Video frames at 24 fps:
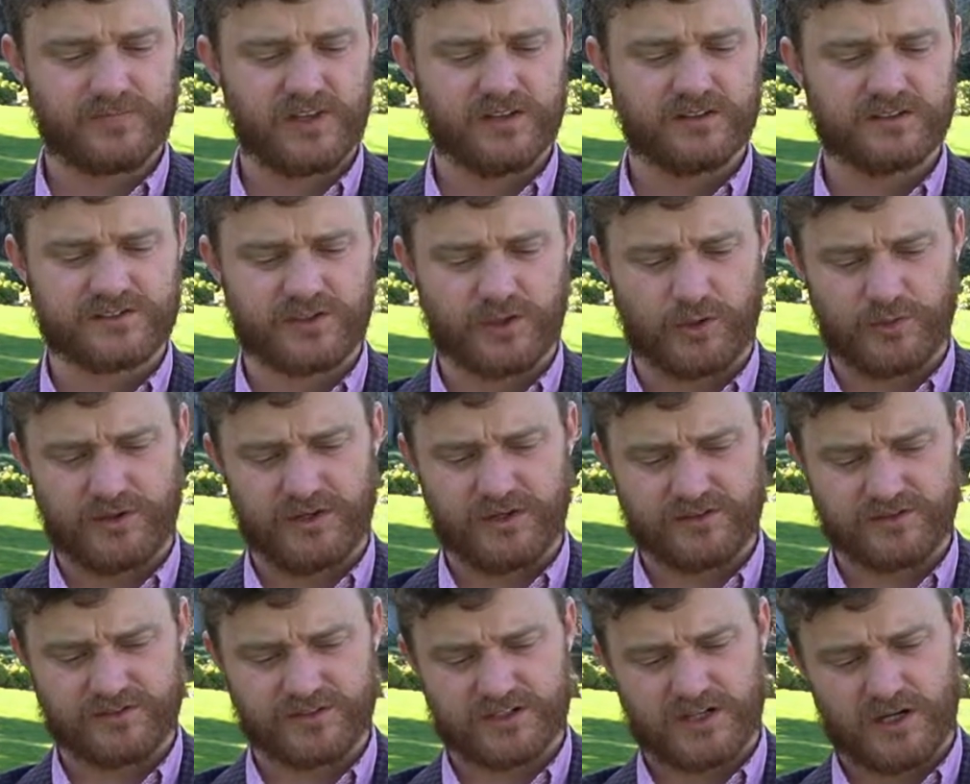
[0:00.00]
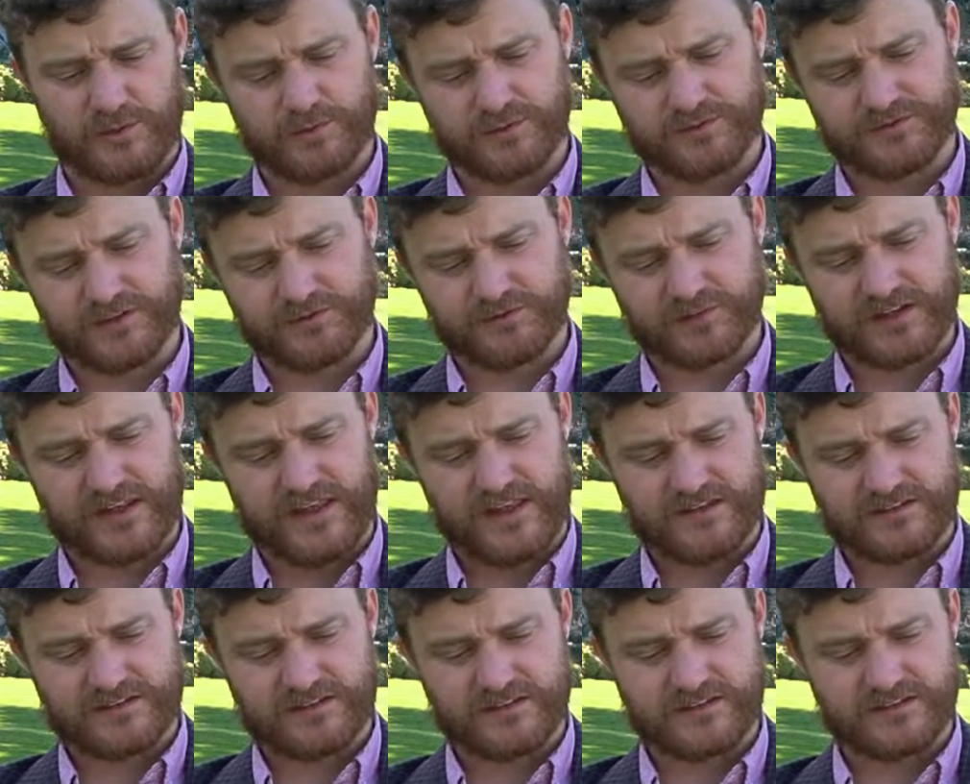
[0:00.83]
So here's a couple of different
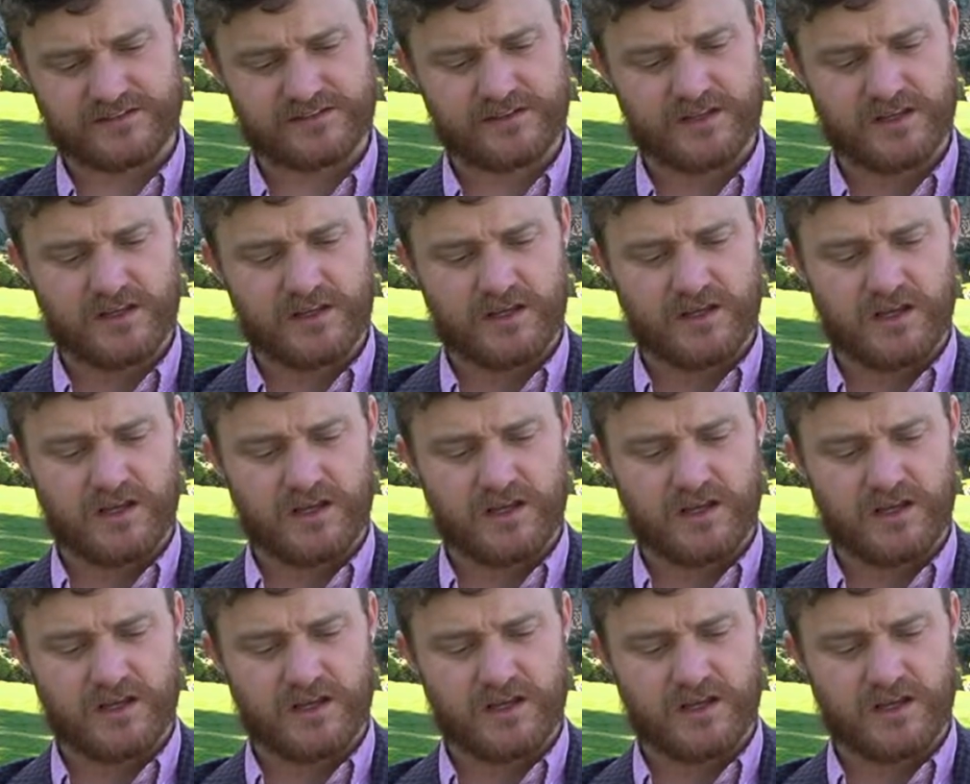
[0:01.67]
cases.